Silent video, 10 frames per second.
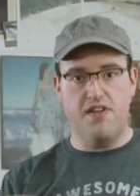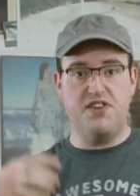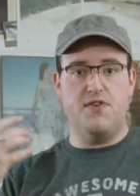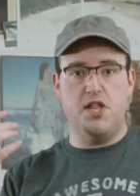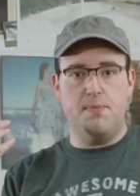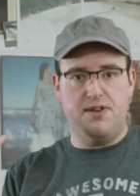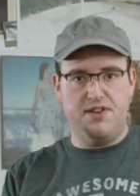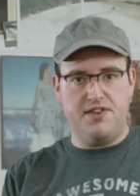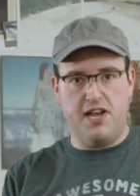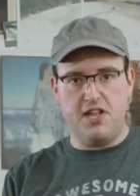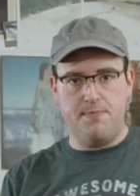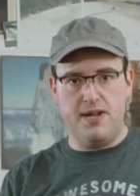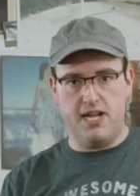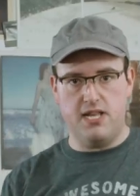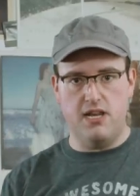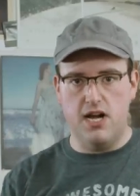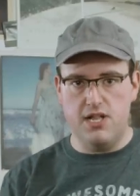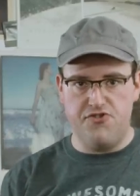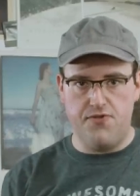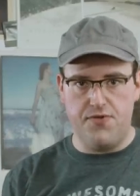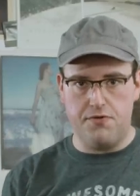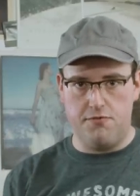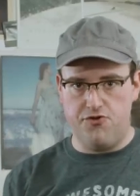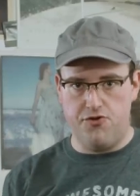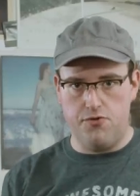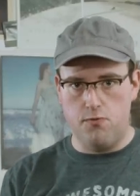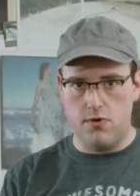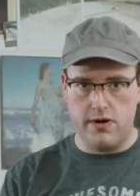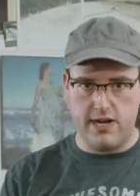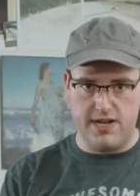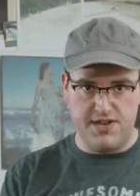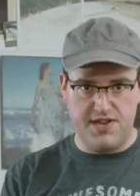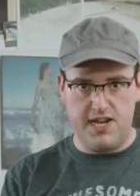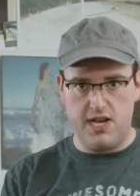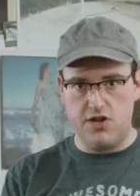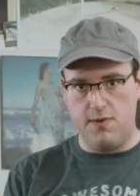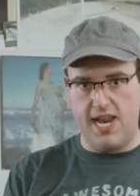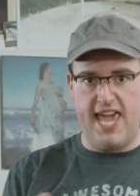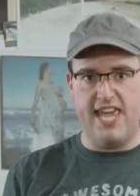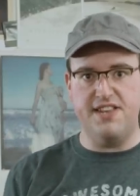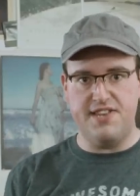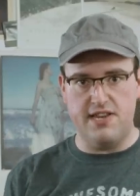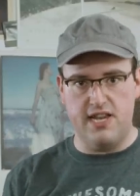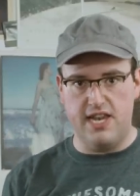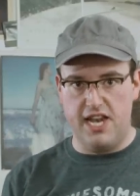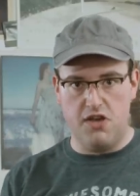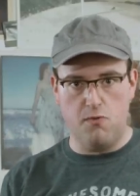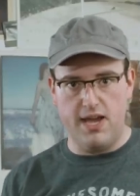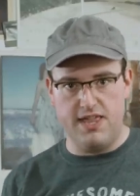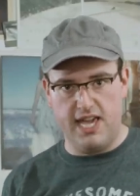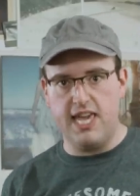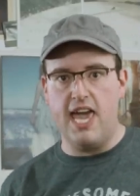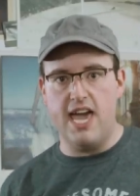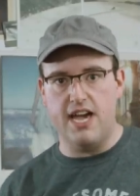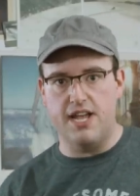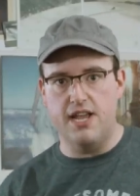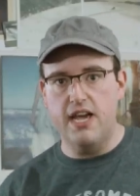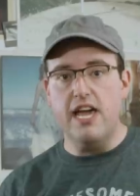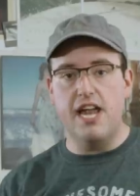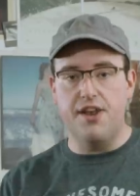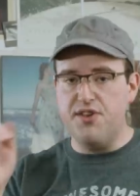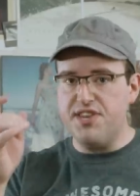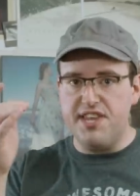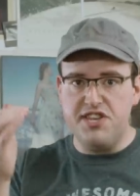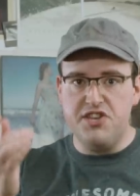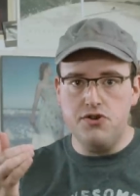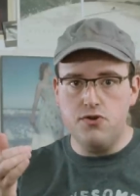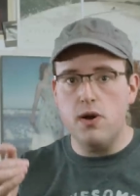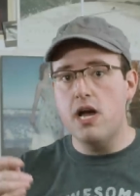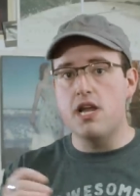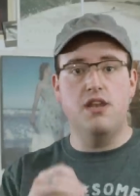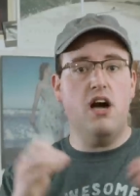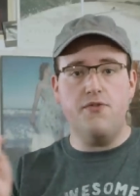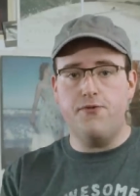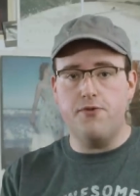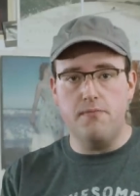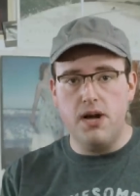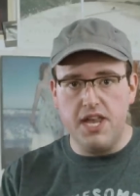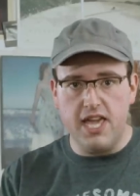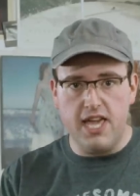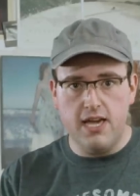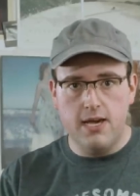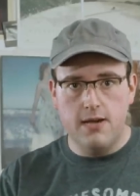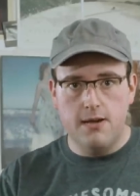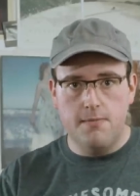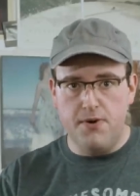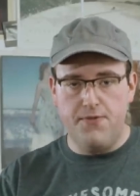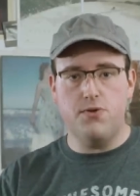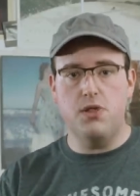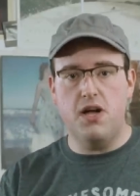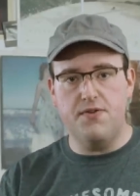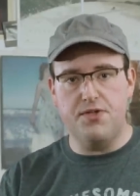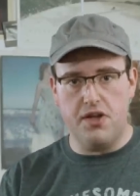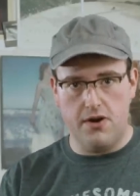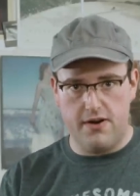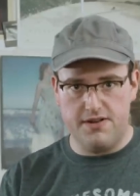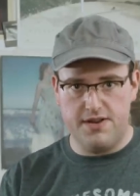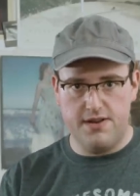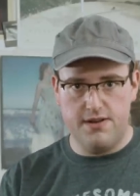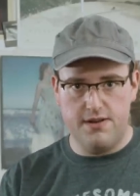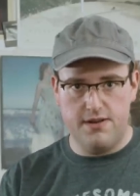They develop an encyclopedic knowledge of the original work and seek to enhance it in any way they can. And this they do, not for money, but for love of the art.